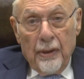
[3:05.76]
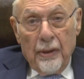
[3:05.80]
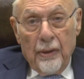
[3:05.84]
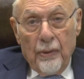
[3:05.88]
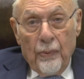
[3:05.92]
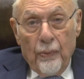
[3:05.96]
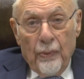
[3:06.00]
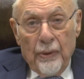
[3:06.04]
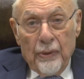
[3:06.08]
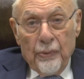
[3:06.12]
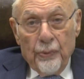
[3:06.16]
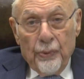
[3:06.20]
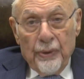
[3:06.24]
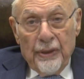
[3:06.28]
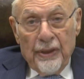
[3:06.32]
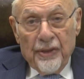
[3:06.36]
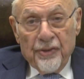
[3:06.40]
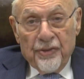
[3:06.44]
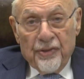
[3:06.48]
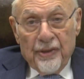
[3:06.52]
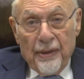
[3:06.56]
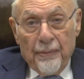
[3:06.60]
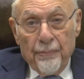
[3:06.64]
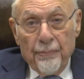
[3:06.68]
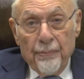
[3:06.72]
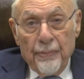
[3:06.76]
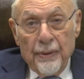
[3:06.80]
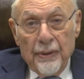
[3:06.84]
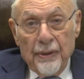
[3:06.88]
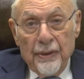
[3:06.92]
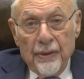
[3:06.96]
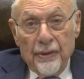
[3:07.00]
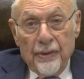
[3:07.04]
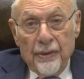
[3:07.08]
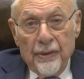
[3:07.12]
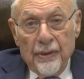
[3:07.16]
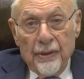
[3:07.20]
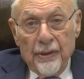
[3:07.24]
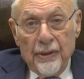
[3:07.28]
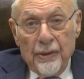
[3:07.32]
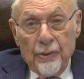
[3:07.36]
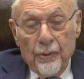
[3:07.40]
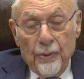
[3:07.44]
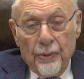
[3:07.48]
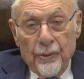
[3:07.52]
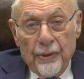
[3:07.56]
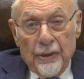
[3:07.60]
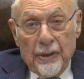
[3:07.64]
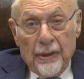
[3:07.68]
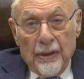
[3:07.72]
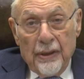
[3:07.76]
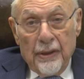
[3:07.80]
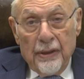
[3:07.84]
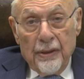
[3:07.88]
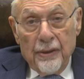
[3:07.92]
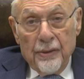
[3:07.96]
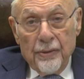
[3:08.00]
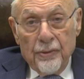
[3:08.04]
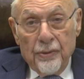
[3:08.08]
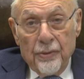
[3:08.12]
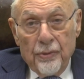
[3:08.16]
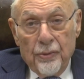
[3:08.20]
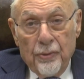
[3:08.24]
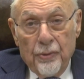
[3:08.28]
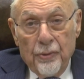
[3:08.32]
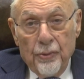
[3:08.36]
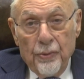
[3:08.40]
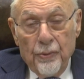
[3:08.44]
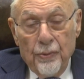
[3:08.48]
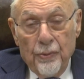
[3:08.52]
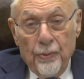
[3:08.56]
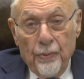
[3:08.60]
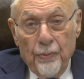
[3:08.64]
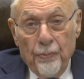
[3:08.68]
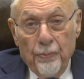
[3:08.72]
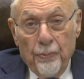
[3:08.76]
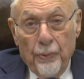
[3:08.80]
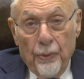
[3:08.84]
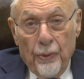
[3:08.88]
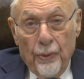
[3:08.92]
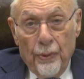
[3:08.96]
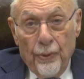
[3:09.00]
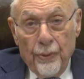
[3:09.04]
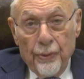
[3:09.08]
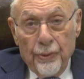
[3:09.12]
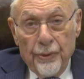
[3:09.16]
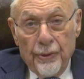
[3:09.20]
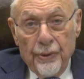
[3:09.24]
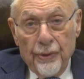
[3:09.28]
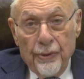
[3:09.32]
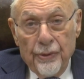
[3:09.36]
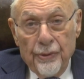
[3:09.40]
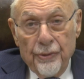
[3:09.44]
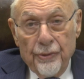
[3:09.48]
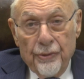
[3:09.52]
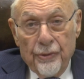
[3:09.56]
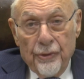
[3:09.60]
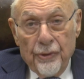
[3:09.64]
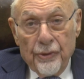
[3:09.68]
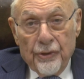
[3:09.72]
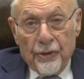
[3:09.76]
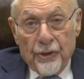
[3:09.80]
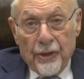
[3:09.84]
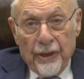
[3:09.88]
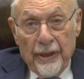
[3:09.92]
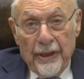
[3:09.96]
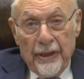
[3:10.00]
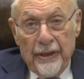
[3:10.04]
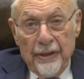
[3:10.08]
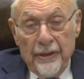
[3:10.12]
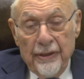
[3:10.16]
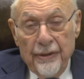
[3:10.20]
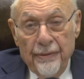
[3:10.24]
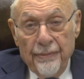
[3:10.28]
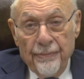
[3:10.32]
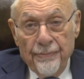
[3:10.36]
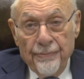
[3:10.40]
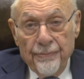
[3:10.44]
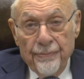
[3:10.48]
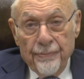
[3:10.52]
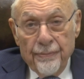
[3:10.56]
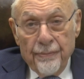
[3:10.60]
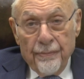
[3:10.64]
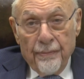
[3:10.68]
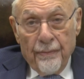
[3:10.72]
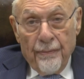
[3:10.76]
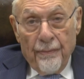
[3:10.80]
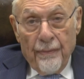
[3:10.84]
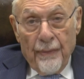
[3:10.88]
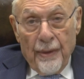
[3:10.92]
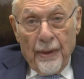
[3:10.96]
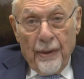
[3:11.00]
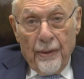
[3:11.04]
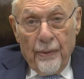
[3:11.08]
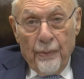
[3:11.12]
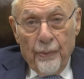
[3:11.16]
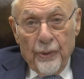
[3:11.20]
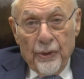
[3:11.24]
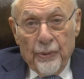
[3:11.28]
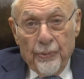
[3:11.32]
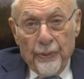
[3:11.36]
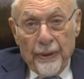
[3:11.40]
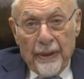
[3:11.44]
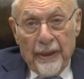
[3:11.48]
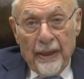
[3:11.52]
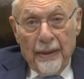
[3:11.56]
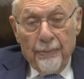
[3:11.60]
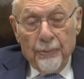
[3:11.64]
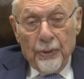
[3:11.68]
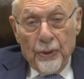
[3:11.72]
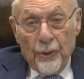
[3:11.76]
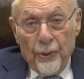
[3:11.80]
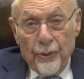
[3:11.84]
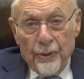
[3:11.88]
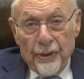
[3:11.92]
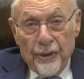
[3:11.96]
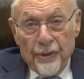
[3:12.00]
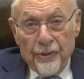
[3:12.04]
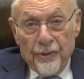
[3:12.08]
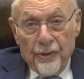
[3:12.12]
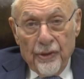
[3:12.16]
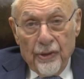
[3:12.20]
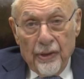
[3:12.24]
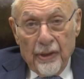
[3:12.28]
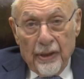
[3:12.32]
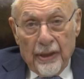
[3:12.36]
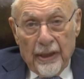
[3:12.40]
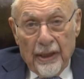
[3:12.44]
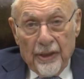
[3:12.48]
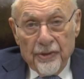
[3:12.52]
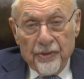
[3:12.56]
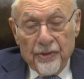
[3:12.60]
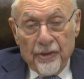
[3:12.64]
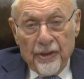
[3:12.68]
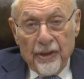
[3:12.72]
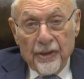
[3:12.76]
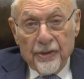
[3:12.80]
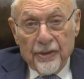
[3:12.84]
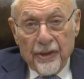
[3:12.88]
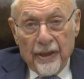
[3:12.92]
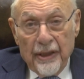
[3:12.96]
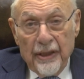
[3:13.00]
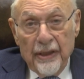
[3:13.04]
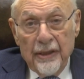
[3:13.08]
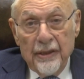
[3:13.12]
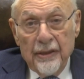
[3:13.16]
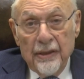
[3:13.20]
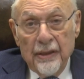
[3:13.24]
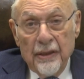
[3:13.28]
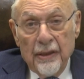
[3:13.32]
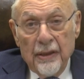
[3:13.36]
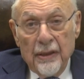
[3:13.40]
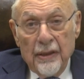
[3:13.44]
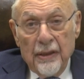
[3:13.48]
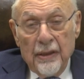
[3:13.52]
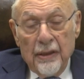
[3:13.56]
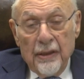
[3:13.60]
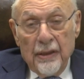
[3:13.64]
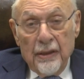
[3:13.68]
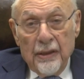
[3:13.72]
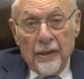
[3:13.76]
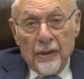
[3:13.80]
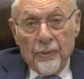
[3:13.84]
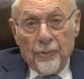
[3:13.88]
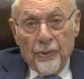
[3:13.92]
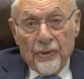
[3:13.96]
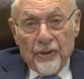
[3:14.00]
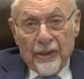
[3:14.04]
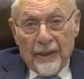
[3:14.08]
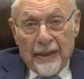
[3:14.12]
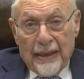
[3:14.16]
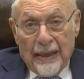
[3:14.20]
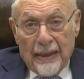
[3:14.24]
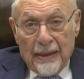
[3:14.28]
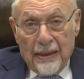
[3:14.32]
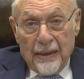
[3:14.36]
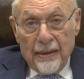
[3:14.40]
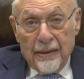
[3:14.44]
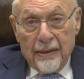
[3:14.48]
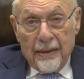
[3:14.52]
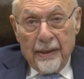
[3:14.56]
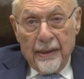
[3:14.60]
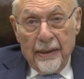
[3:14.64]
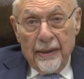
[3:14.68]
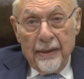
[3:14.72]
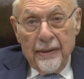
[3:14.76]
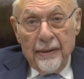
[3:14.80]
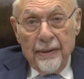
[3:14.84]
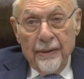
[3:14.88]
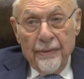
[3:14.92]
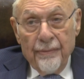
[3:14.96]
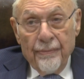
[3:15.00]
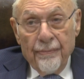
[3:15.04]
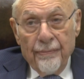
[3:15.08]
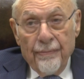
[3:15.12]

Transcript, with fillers: when we assembled in order to board the train which became known as the Kastner train. It was a cattle train